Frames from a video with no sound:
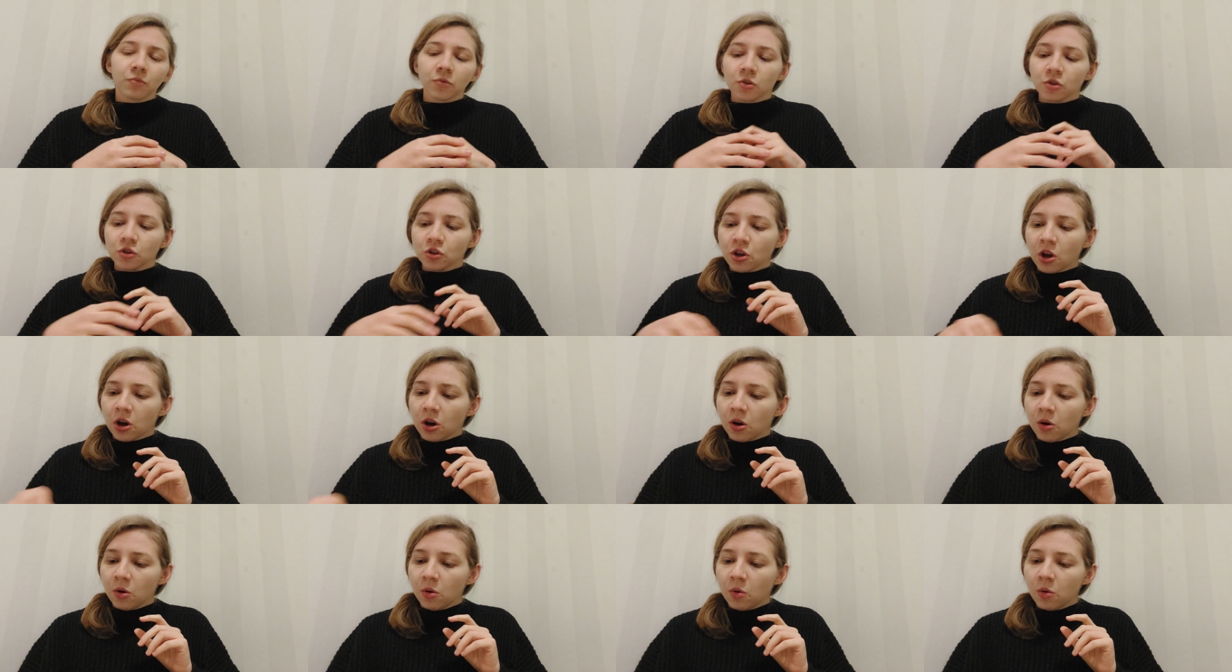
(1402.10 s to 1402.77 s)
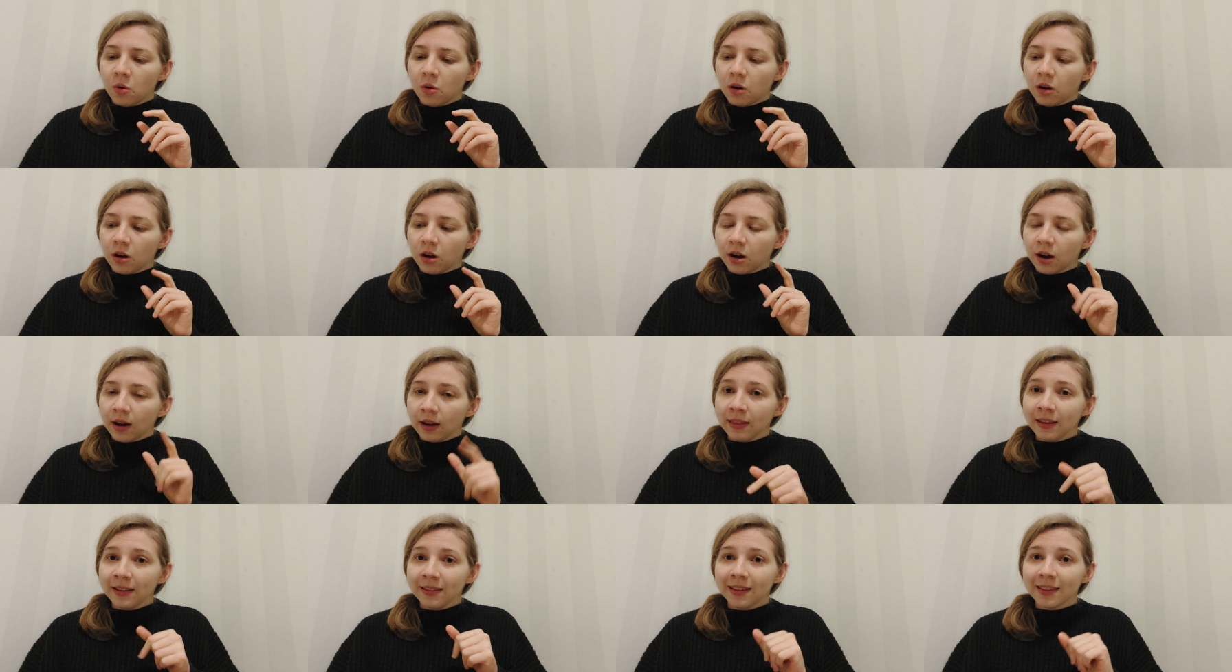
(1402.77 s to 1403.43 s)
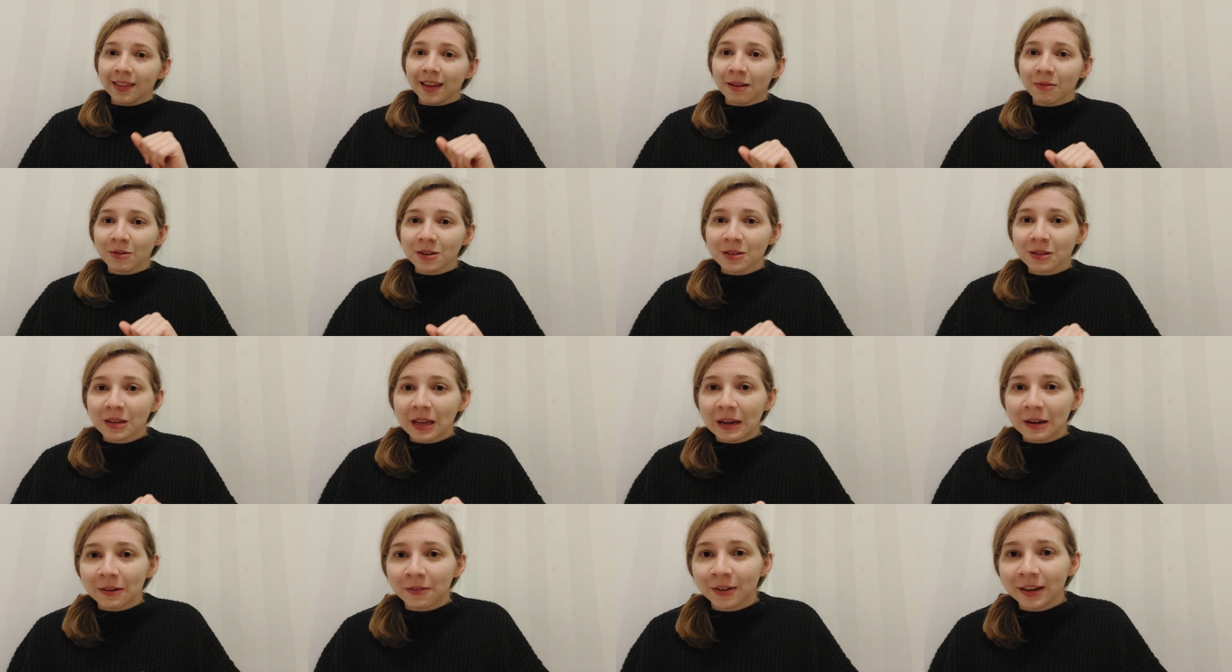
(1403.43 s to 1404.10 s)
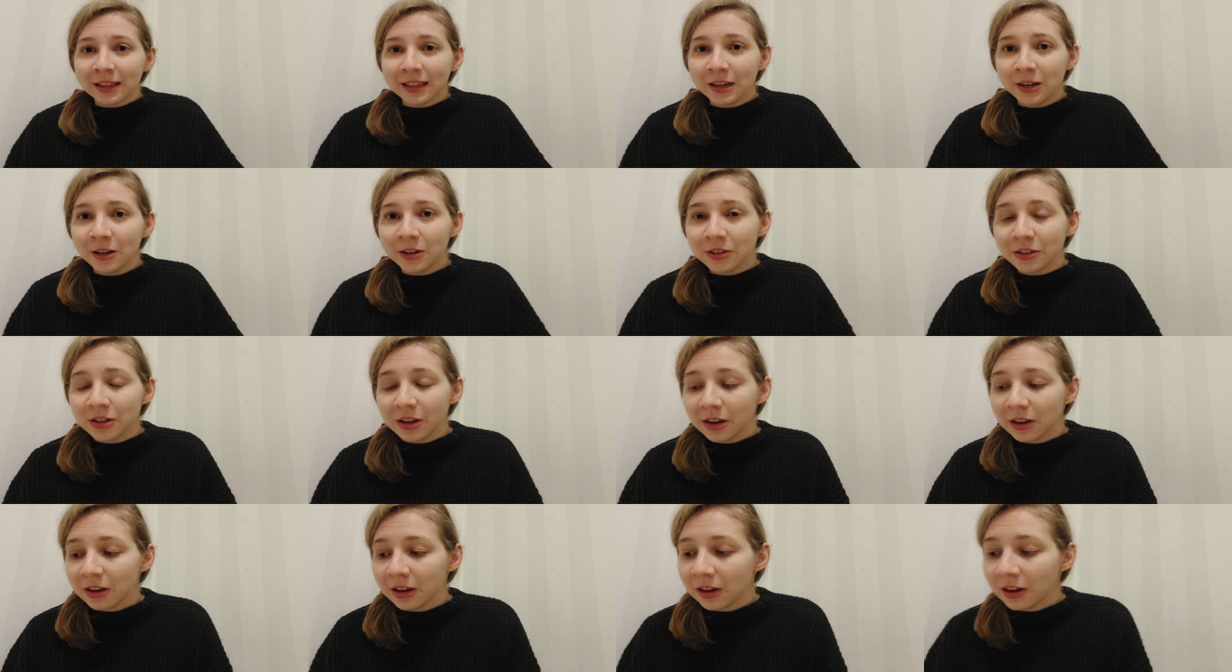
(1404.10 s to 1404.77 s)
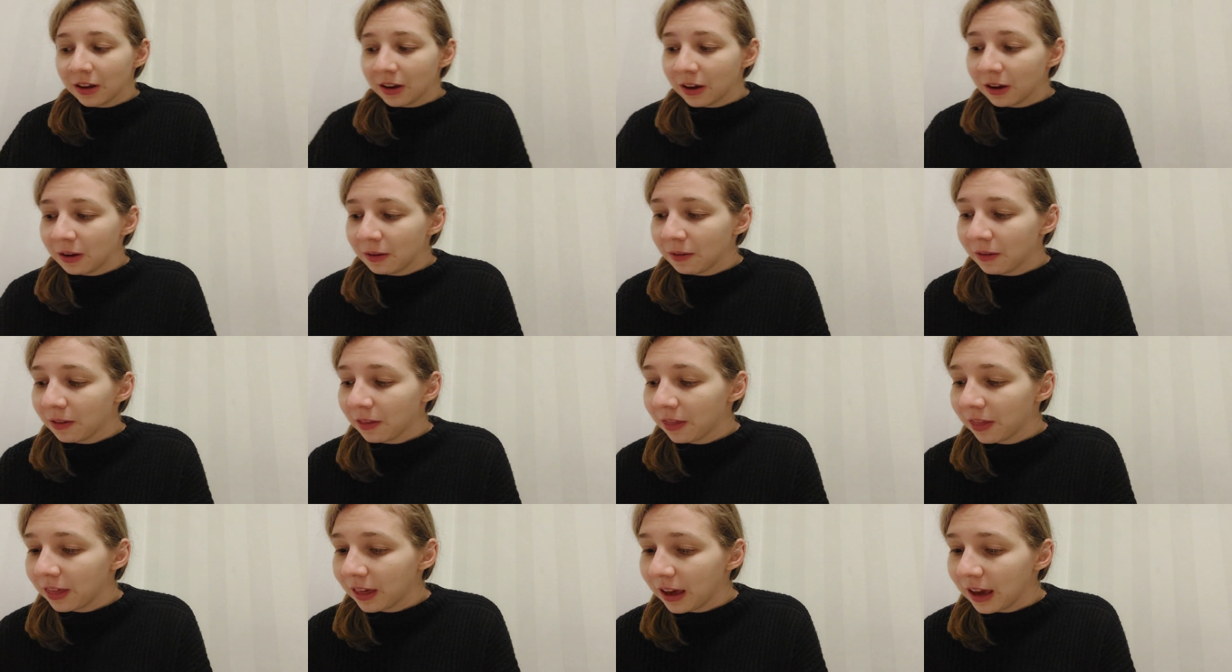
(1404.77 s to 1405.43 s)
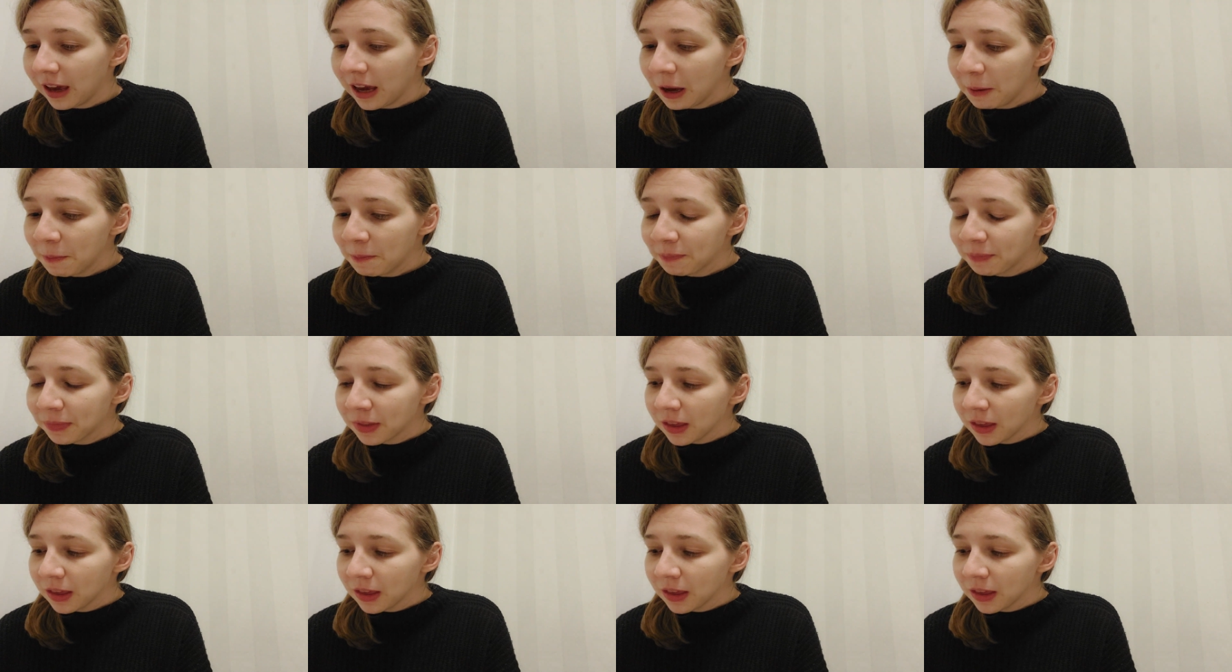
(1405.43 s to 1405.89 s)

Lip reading: So I think that was a really good thing.